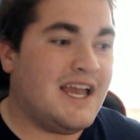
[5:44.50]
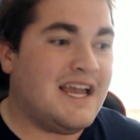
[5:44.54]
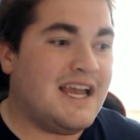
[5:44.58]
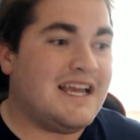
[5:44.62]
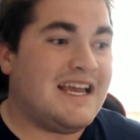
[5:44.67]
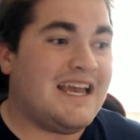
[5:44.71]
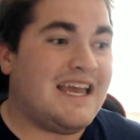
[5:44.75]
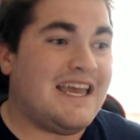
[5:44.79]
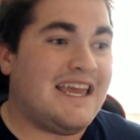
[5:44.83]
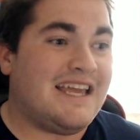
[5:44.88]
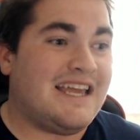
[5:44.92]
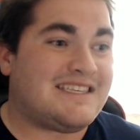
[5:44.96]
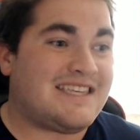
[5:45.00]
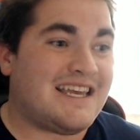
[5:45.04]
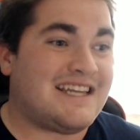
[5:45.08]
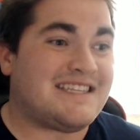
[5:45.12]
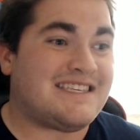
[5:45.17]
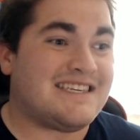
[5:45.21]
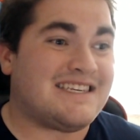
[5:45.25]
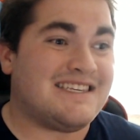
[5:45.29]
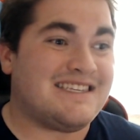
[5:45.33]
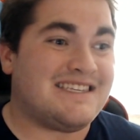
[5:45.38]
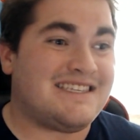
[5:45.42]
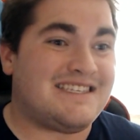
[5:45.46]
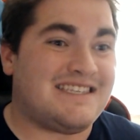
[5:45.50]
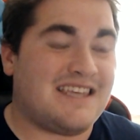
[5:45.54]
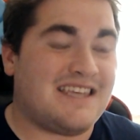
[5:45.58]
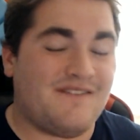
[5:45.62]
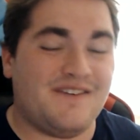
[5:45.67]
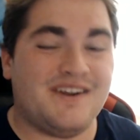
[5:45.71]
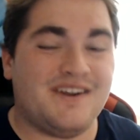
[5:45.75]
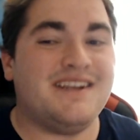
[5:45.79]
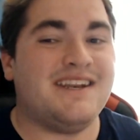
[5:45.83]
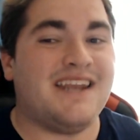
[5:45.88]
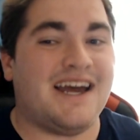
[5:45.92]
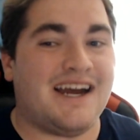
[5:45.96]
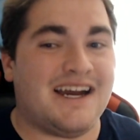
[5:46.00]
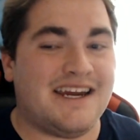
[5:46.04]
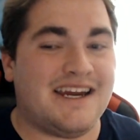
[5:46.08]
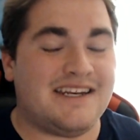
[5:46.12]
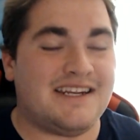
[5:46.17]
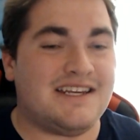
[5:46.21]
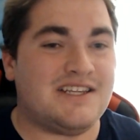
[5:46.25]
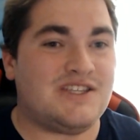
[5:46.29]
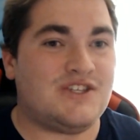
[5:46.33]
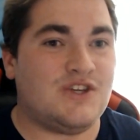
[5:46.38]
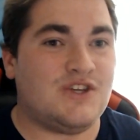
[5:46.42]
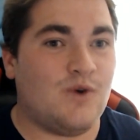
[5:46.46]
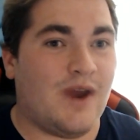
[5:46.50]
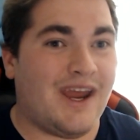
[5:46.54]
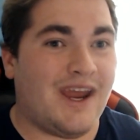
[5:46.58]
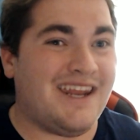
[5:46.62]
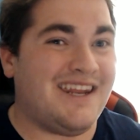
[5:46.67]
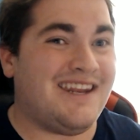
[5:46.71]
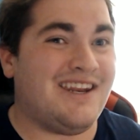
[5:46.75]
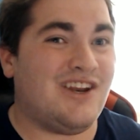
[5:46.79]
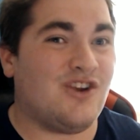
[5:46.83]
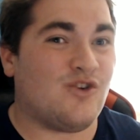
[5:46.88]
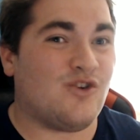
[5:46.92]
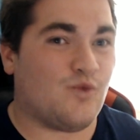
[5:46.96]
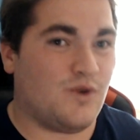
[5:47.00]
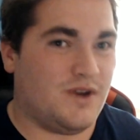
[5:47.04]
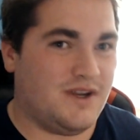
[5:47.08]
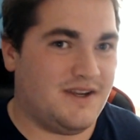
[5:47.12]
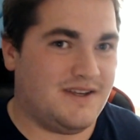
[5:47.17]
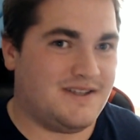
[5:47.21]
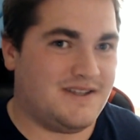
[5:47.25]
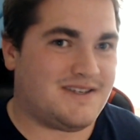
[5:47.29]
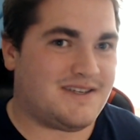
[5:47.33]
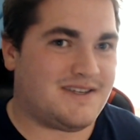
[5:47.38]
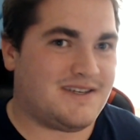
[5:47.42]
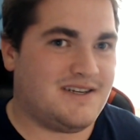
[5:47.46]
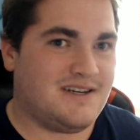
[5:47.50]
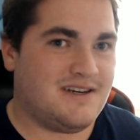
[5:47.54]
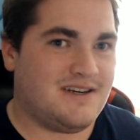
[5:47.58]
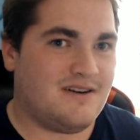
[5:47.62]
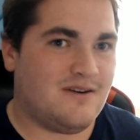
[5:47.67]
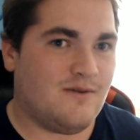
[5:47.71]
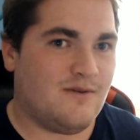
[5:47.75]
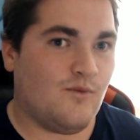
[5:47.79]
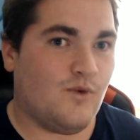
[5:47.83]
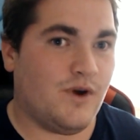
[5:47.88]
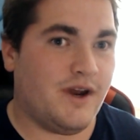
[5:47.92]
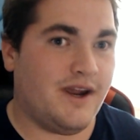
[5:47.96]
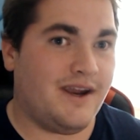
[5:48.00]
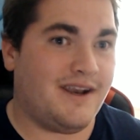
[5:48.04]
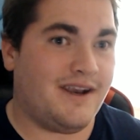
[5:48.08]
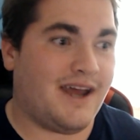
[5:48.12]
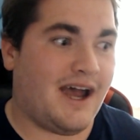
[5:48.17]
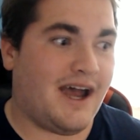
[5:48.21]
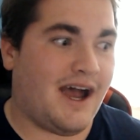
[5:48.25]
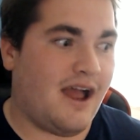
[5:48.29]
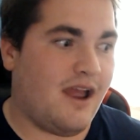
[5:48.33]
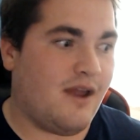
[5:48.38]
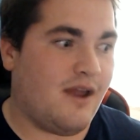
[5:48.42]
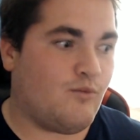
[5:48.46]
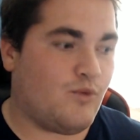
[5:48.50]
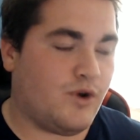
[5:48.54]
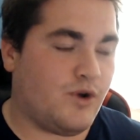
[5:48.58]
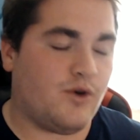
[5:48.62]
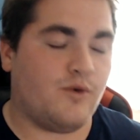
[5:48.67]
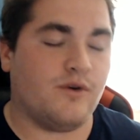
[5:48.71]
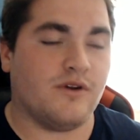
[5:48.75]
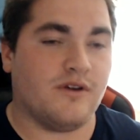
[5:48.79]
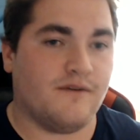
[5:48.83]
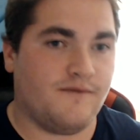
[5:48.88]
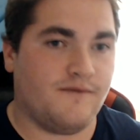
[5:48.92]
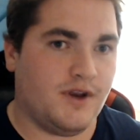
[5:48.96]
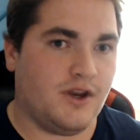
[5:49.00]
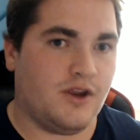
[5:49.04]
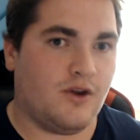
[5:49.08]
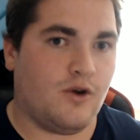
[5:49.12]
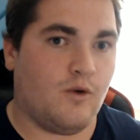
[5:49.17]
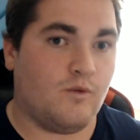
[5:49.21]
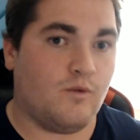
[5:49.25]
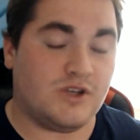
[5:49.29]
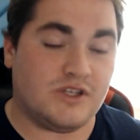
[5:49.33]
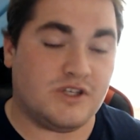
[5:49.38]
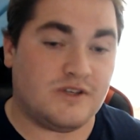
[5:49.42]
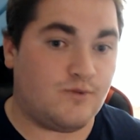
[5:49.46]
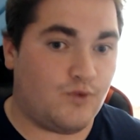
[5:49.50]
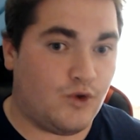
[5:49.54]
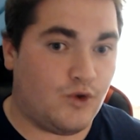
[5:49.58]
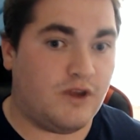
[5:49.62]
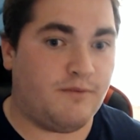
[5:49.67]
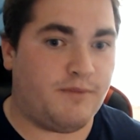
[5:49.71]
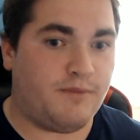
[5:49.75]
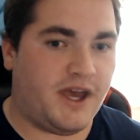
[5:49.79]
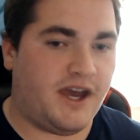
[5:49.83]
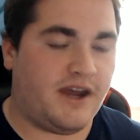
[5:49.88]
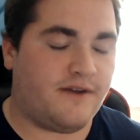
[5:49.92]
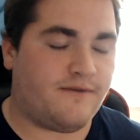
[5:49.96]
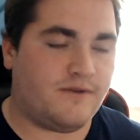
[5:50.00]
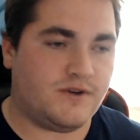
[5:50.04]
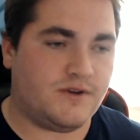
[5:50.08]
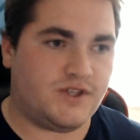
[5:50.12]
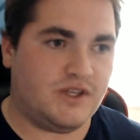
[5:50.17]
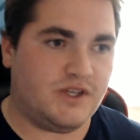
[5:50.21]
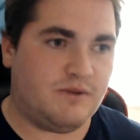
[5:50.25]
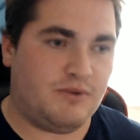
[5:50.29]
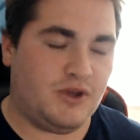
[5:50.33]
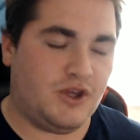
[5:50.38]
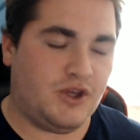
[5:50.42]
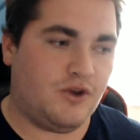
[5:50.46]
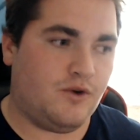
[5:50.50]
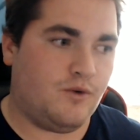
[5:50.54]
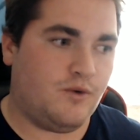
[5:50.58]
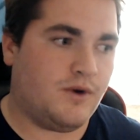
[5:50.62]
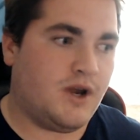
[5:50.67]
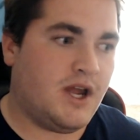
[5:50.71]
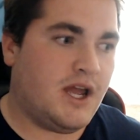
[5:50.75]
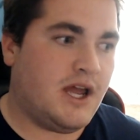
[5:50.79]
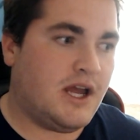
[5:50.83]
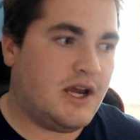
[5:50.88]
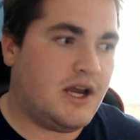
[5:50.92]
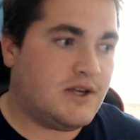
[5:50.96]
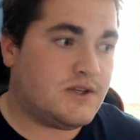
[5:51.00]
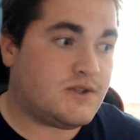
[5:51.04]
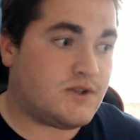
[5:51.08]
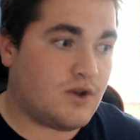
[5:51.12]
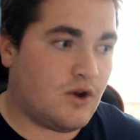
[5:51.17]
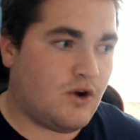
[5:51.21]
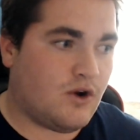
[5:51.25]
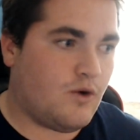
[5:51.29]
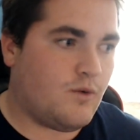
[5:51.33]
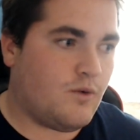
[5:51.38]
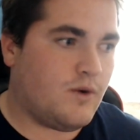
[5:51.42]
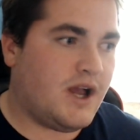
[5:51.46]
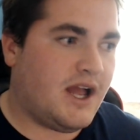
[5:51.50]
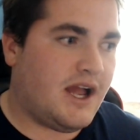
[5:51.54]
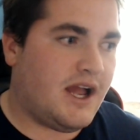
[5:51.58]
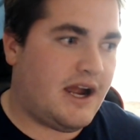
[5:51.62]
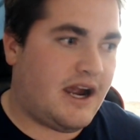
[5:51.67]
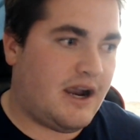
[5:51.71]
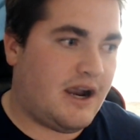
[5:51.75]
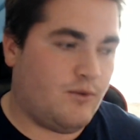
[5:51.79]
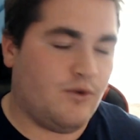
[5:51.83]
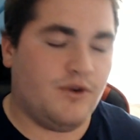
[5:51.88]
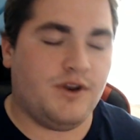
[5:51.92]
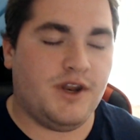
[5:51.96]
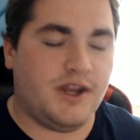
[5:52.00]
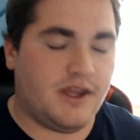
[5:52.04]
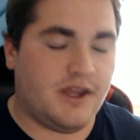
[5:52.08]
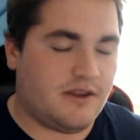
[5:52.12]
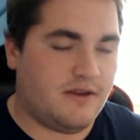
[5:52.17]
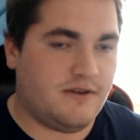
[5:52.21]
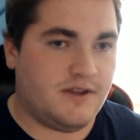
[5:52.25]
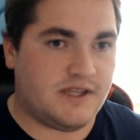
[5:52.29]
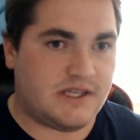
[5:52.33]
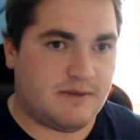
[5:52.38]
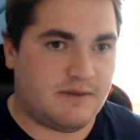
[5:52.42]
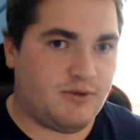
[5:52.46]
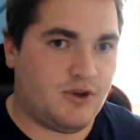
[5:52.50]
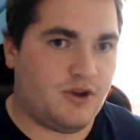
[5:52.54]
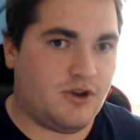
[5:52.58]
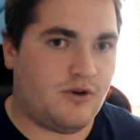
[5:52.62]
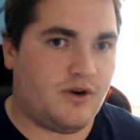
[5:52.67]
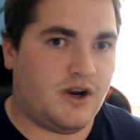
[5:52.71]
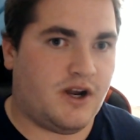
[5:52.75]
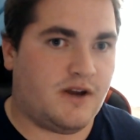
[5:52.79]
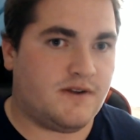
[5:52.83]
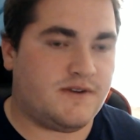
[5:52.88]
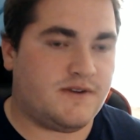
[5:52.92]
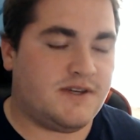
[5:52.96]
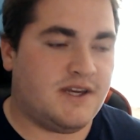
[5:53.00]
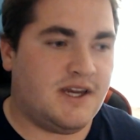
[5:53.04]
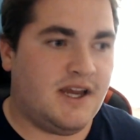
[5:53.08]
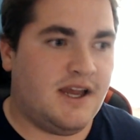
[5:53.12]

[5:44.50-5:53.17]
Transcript: it's at 79 to 80 degrees when I'm rendering a video, which is really bad for CPU. So I really need to clean this computer out.